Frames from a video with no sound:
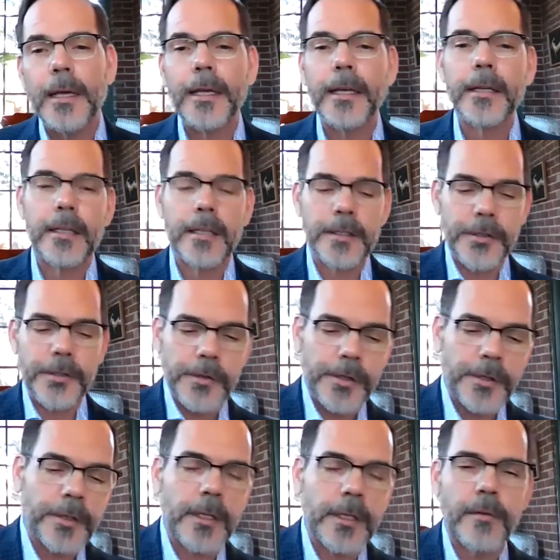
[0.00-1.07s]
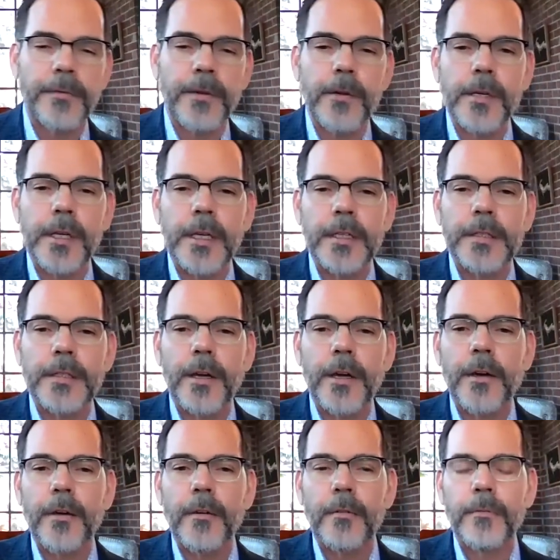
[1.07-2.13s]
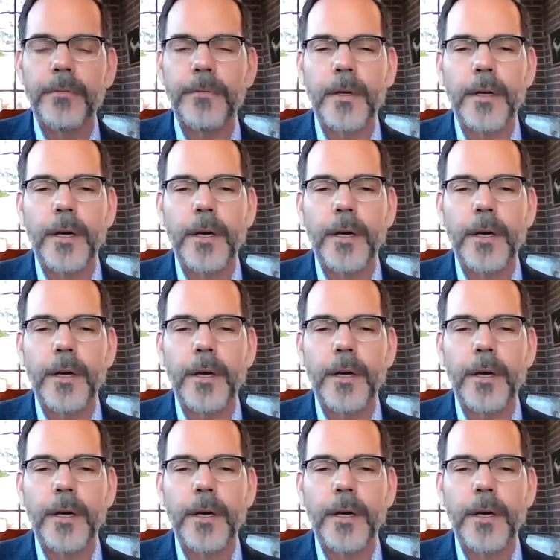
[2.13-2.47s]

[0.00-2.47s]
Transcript: is usually the focus of,